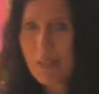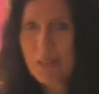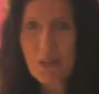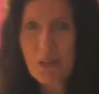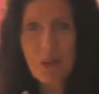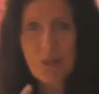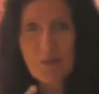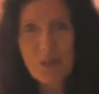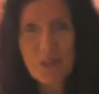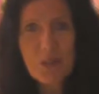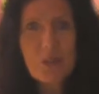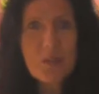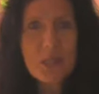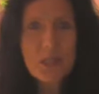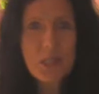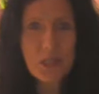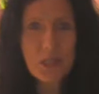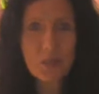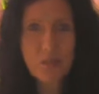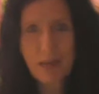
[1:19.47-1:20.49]
Now, if you
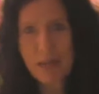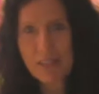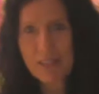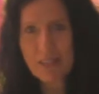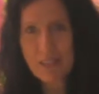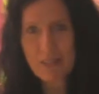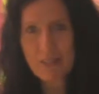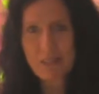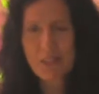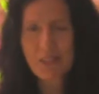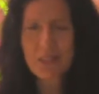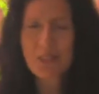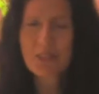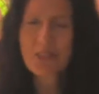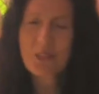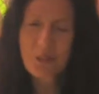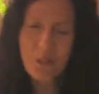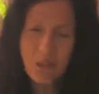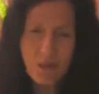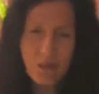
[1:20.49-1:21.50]
wish to make a difference in
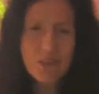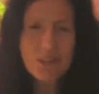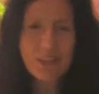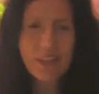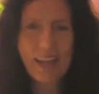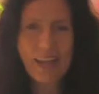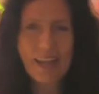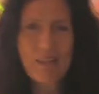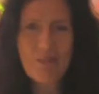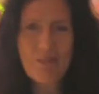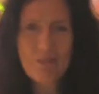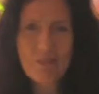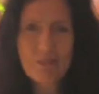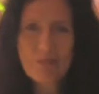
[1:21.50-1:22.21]
your own life,